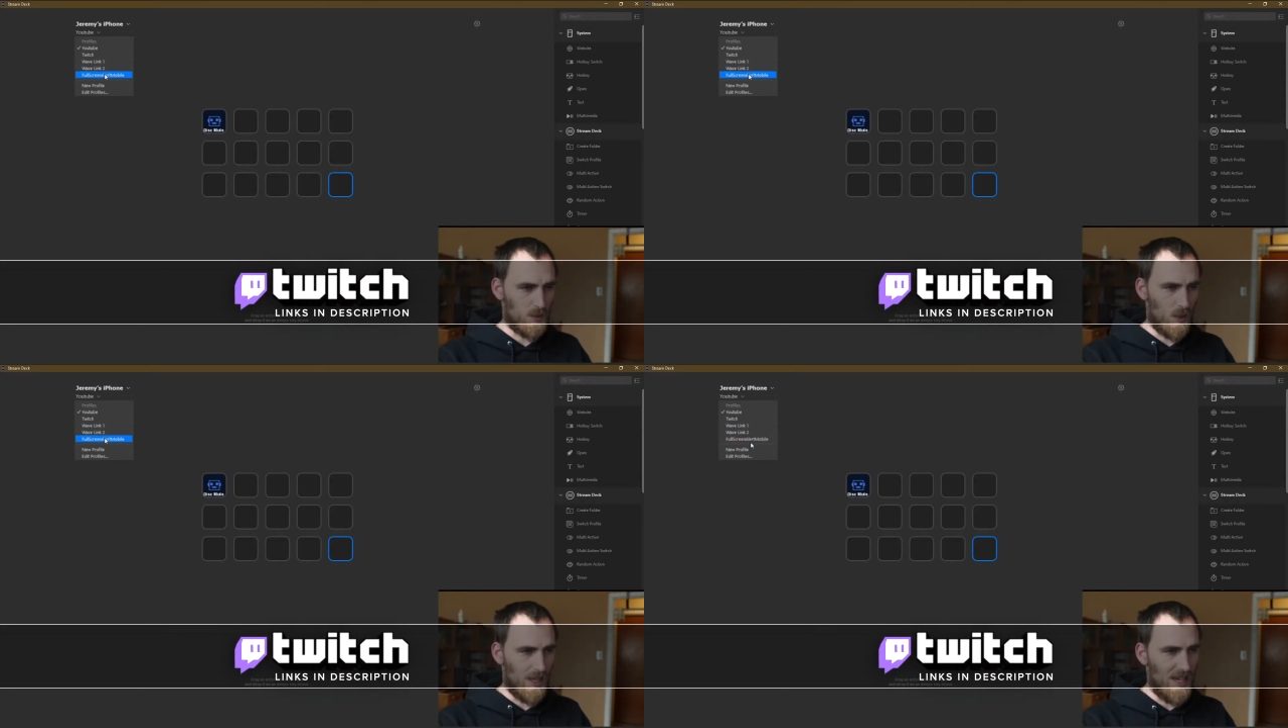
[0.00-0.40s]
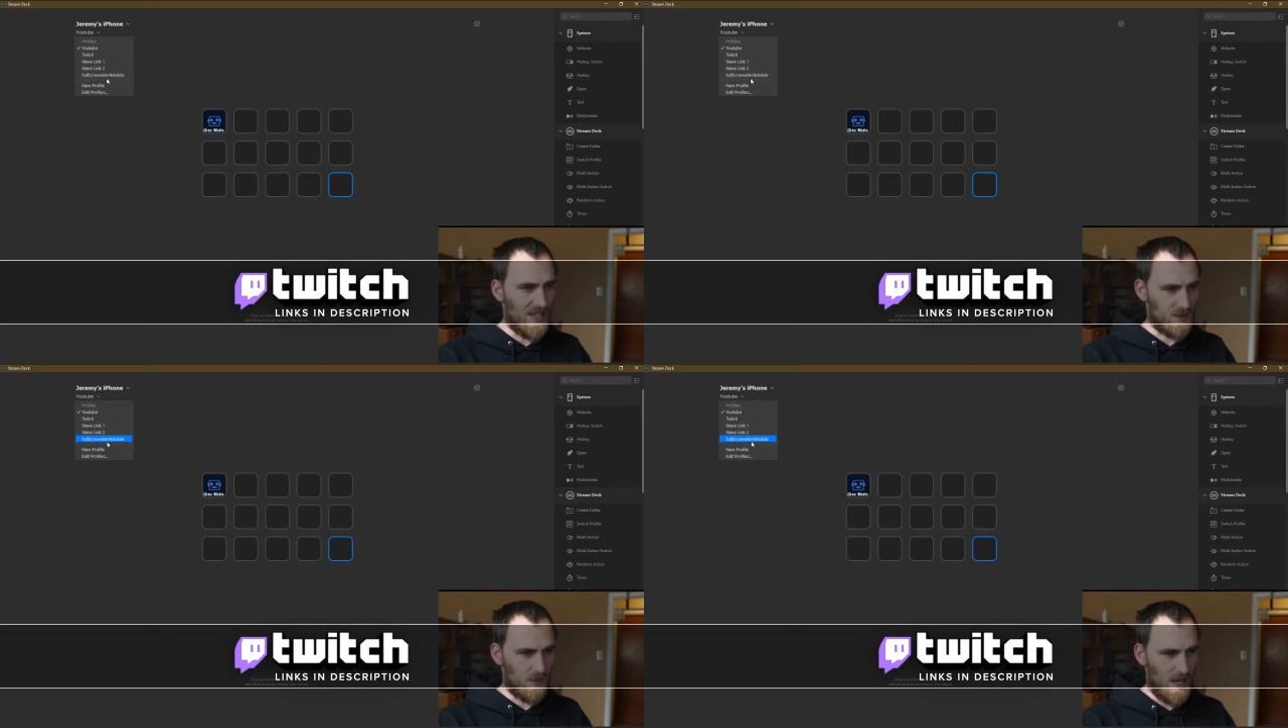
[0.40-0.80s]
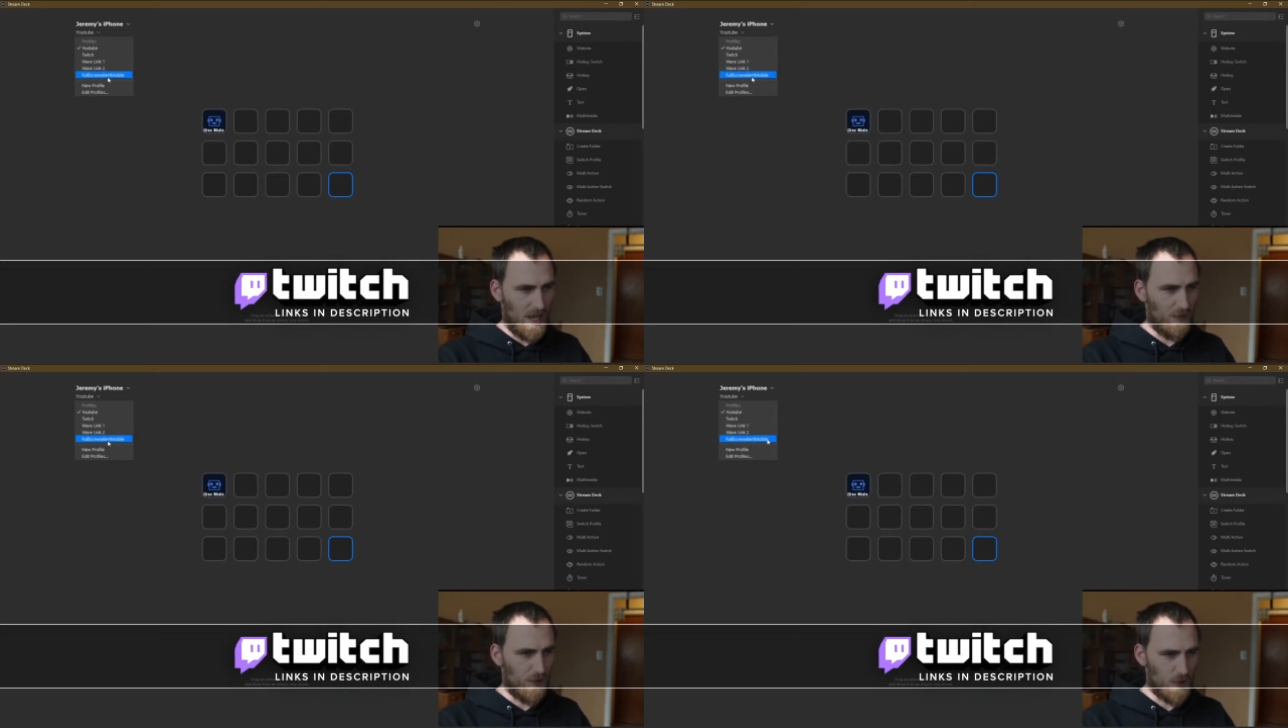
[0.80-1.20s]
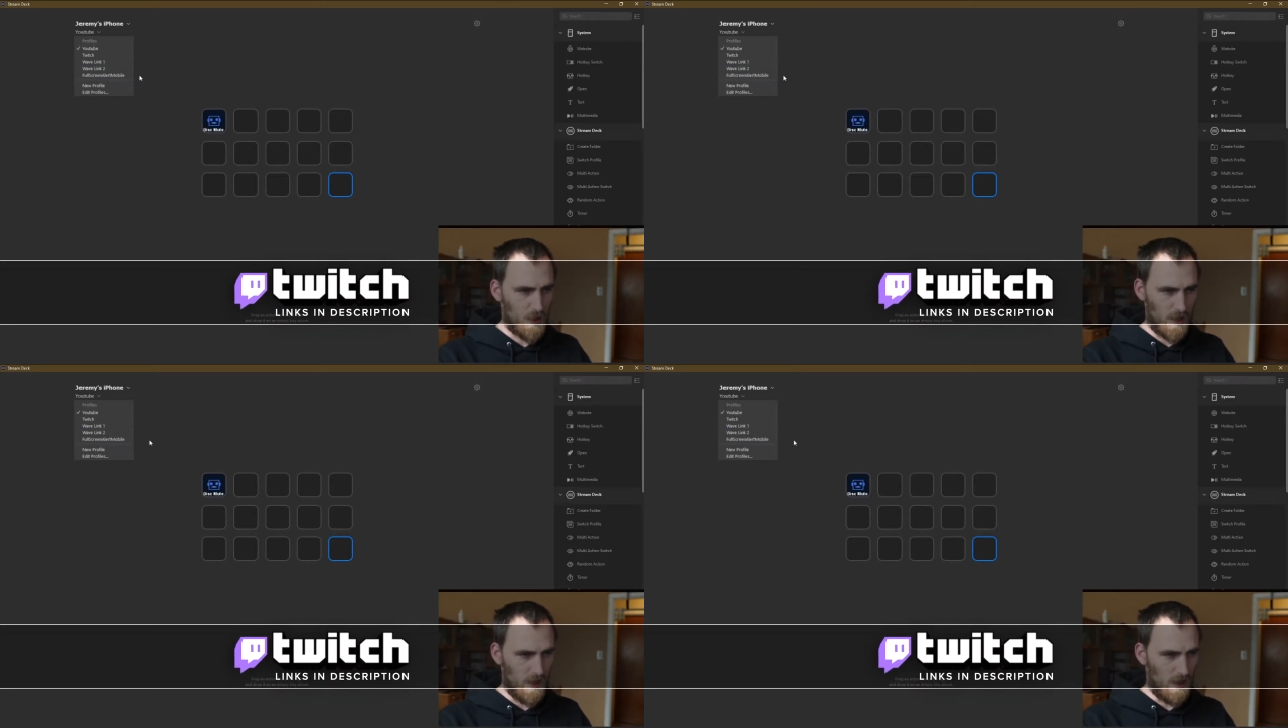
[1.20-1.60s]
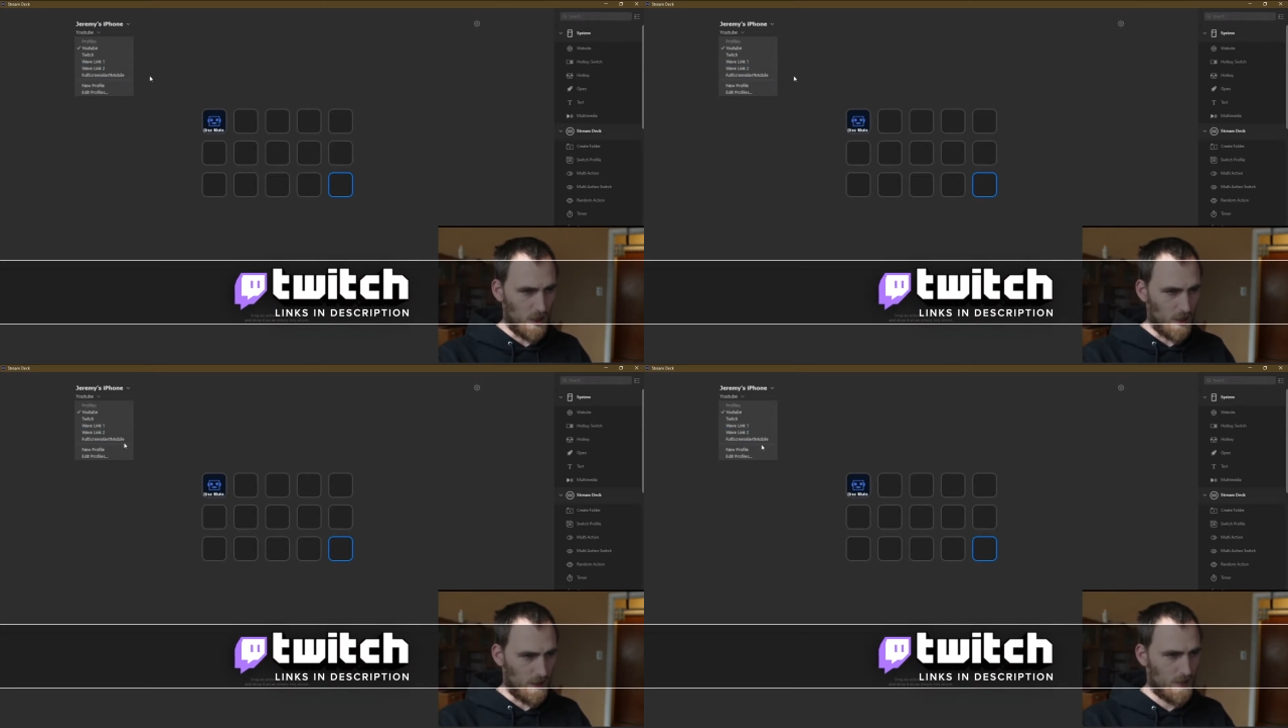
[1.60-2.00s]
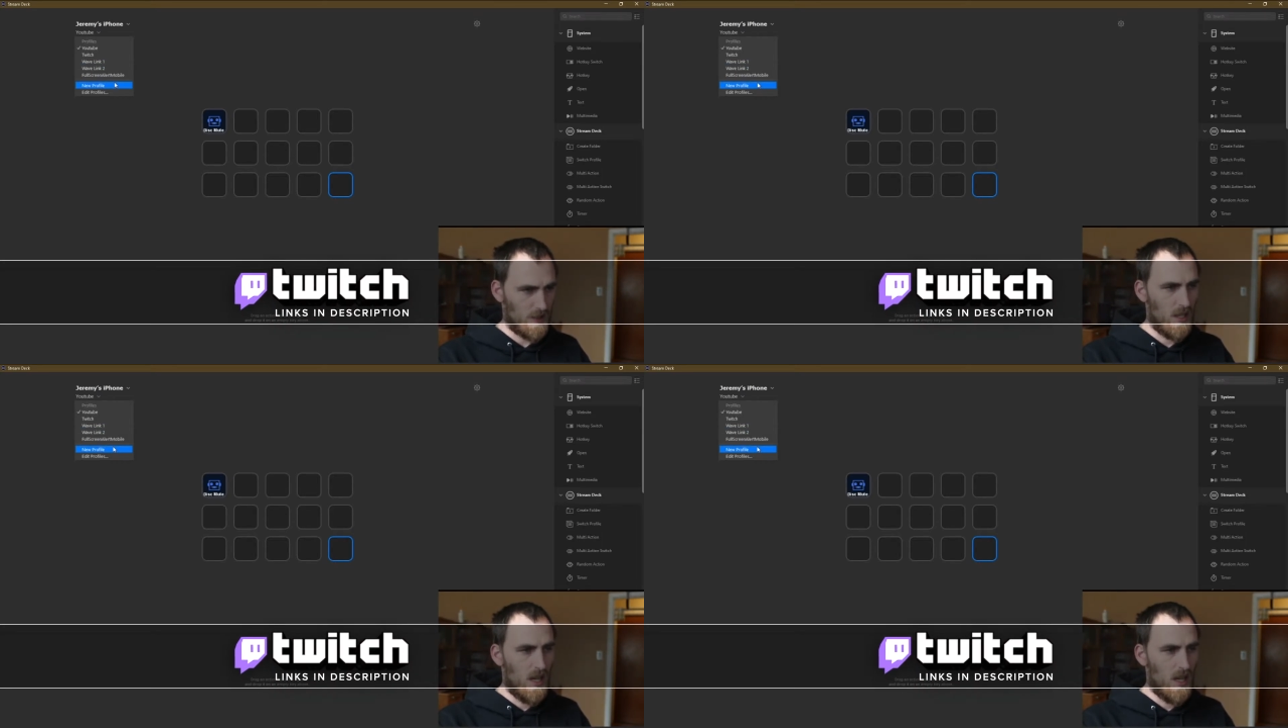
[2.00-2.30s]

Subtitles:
well as my full screen alerts.